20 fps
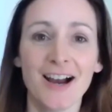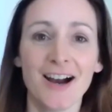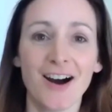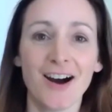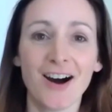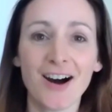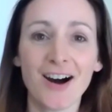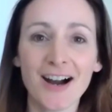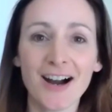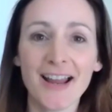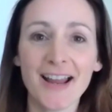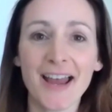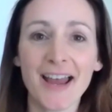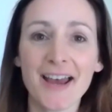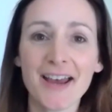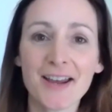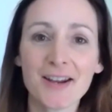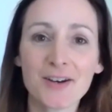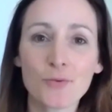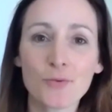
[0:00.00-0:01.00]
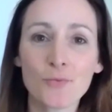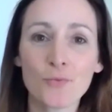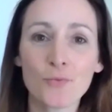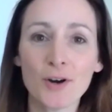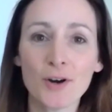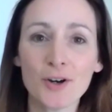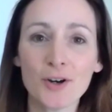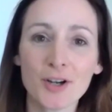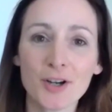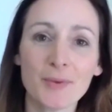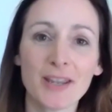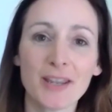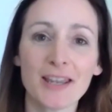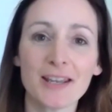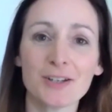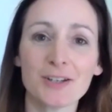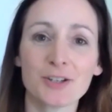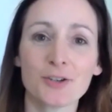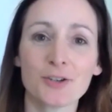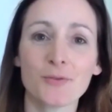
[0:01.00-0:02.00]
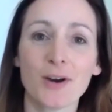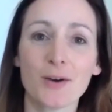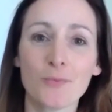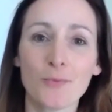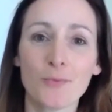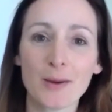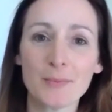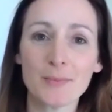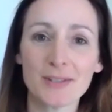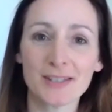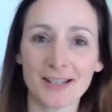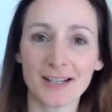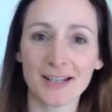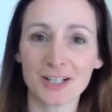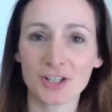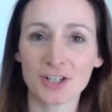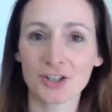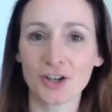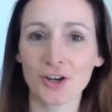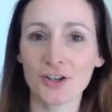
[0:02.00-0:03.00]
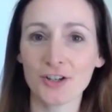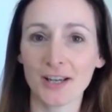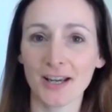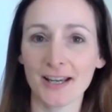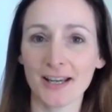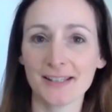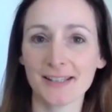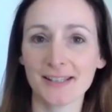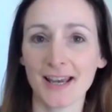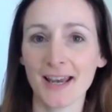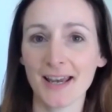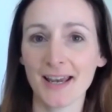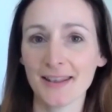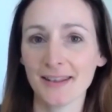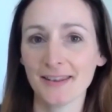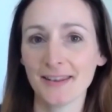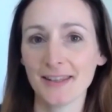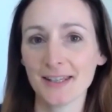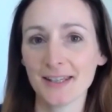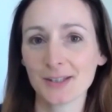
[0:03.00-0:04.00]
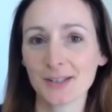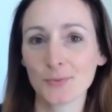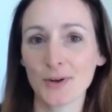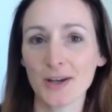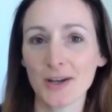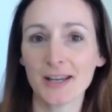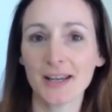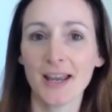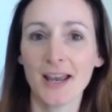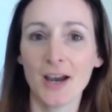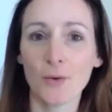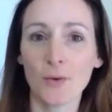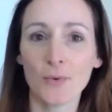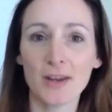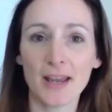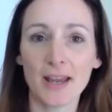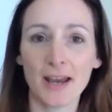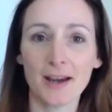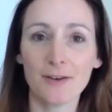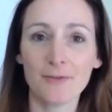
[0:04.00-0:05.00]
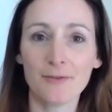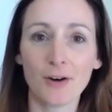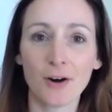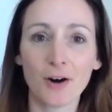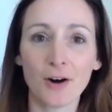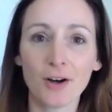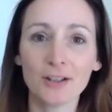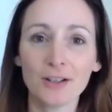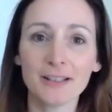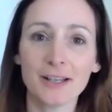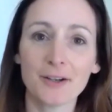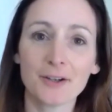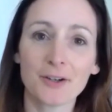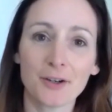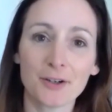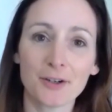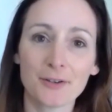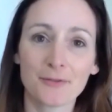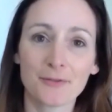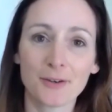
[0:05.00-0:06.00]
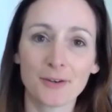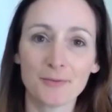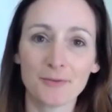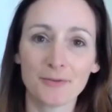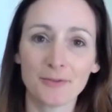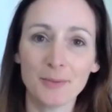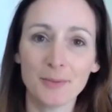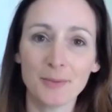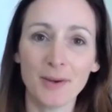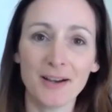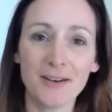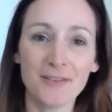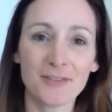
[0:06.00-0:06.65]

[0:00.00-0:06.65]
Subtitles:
Hi, and welcome again to our website showcase. And this week we have Holly O'Connor from Flipper.